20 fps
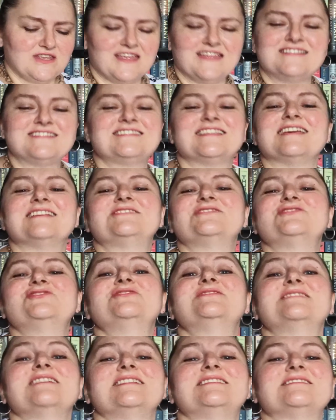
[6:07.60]
It's
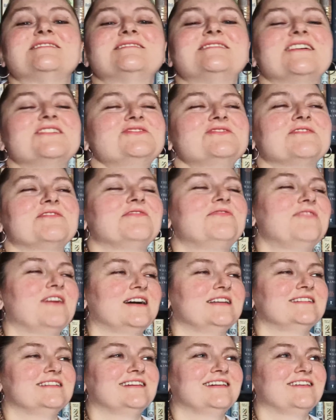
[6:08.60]
such a
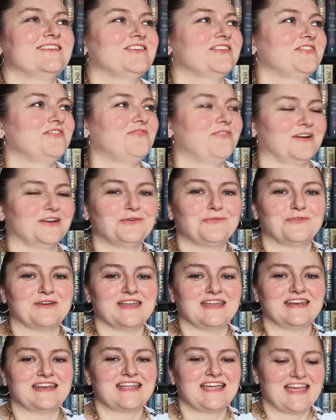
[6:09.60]
fun
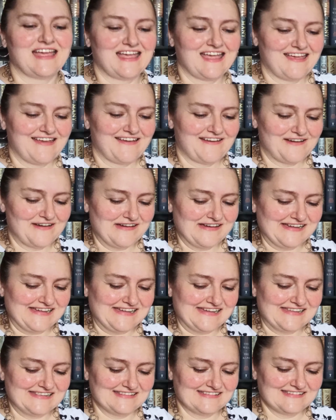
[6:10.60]
read,
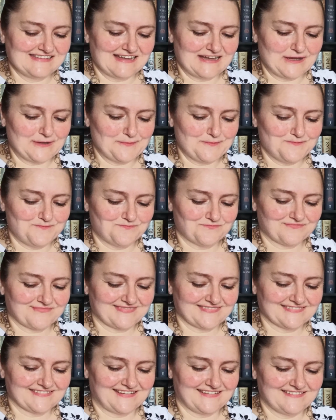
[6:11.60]
and
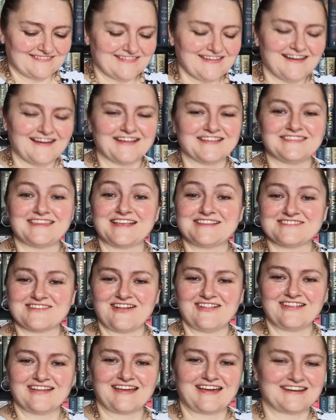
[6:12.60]
yeah, that's
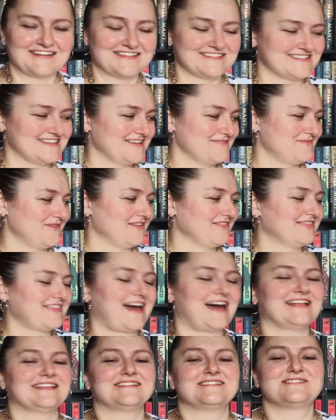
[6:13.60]
all I gotta say about
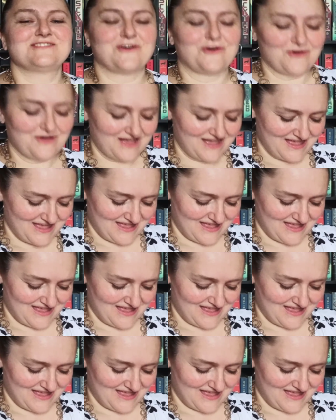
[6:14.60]
that. So